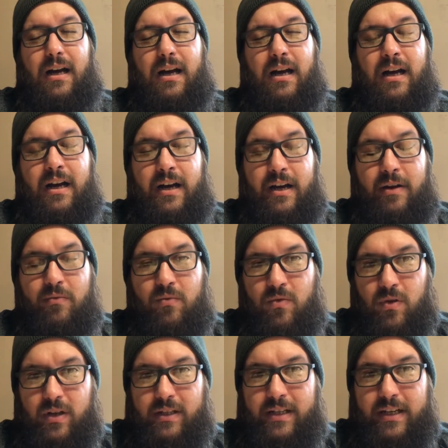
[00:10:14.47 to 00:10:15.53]
I
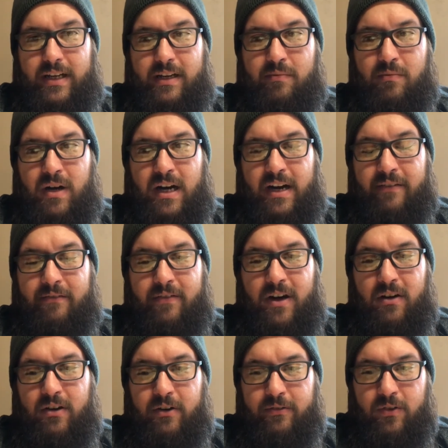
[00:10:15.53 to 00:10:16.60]
warranted my
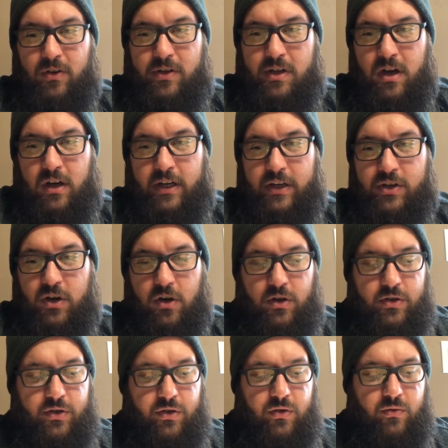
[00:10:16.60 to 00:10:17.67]
very first Aukey
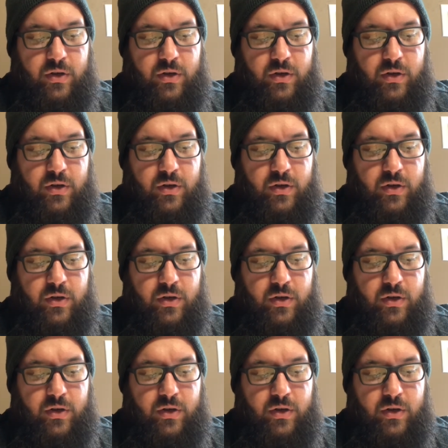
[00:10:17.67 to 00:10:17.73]
charger,